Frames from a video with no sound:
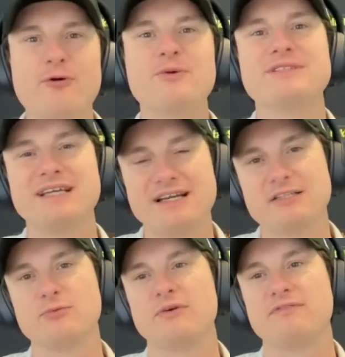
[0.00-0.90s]
was starting
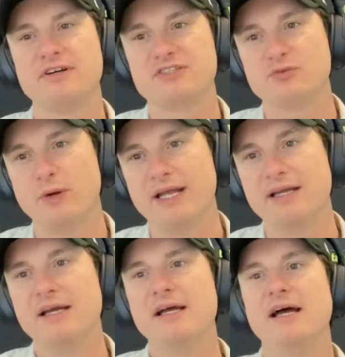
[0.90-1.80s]
to reverse swing,
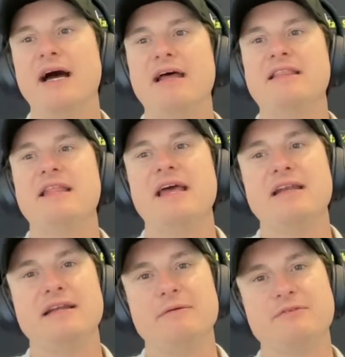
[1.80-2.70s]
and
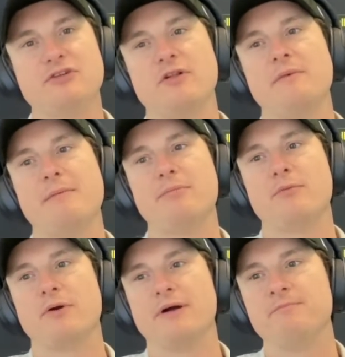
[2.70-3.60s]
then it was all about
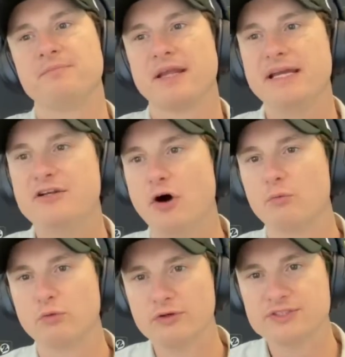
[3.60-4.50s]
Bumrah. He
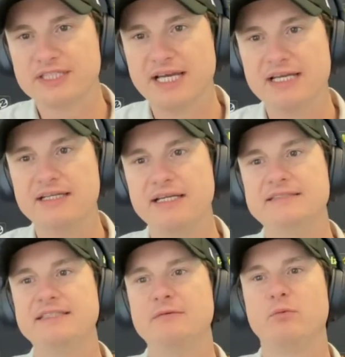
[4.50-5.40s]
got root again. He
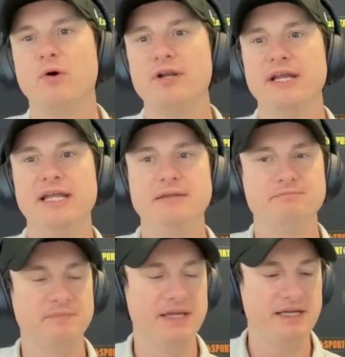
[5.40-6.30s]
did what he
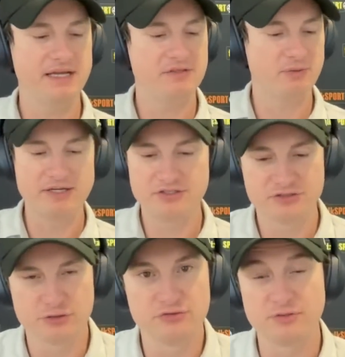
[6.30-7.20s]
threatened to
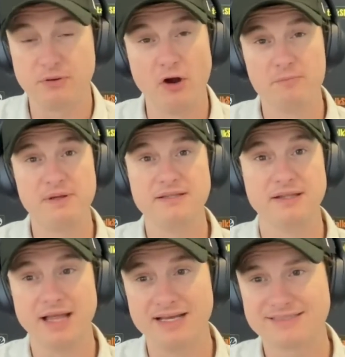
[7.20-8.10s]
do to Pope in the
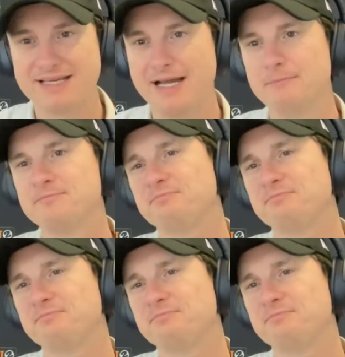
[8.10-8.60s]
last game.